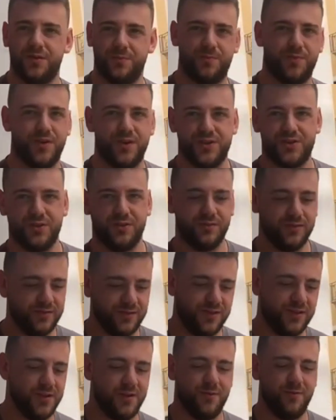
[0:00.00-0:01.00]
person
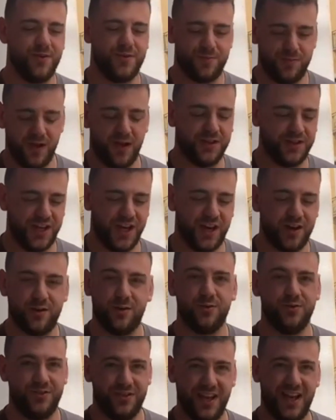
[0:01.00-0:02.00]
with blonde hair
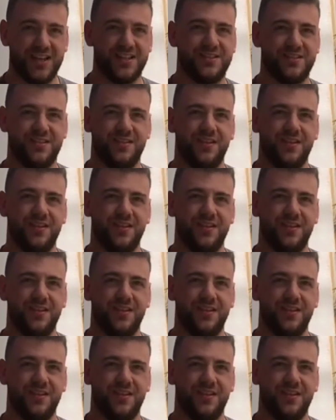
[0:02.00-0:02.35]
who does